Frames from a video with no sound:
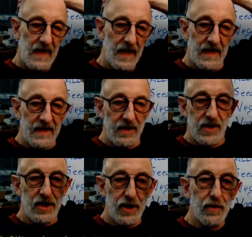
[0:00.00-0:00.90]
there's a
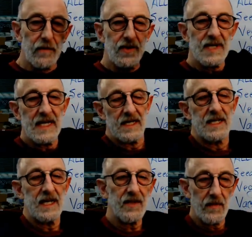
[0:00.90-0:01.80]
2%
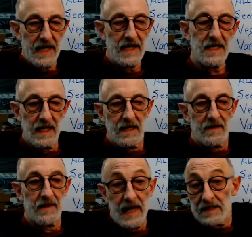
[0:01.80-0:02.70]
death rate,
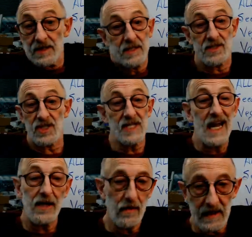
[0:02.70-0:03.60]
then that's
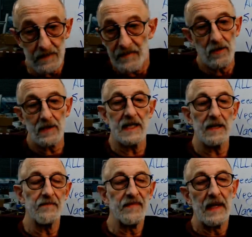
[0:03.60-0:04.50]
staggering, okay?
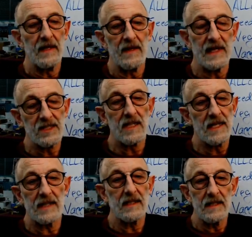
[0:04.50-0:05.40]
That's
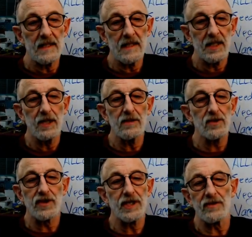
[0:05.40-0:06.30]
like huge,
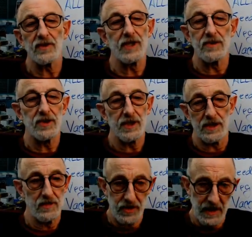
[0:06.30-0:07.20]
huge, huge,
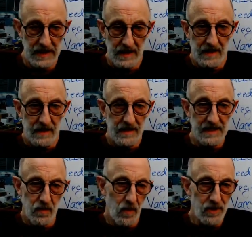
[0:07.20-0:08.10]
huge. That's
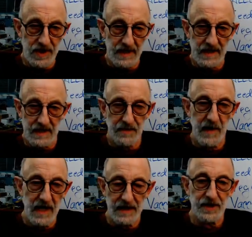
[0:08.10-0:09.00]
worse than the
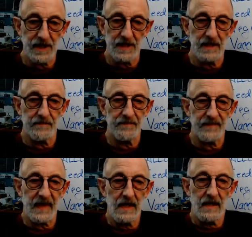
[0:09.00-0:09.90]
Spanish
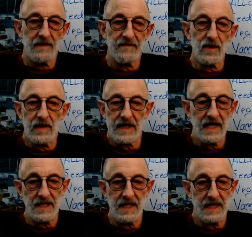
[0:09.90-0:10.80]
flu in
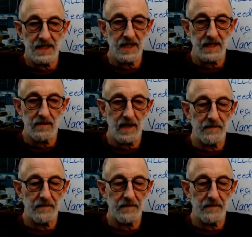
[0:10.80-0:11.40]
1918, right?